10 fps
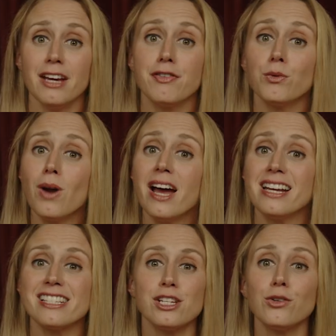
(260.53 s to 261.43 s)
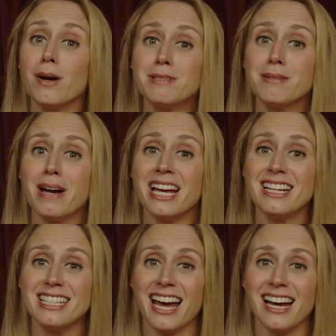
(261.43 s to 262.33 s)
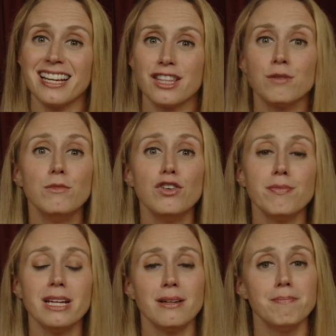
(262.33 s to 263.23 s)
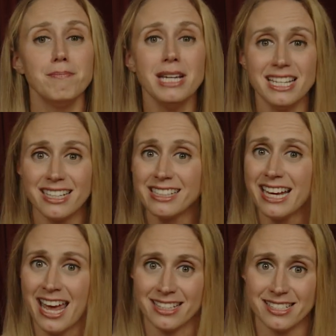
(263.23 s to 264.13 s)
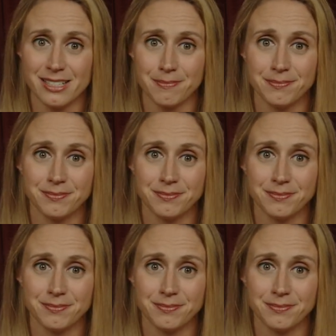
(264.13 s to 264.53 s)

If a run is interrupted by an attack, the movement immediately ends.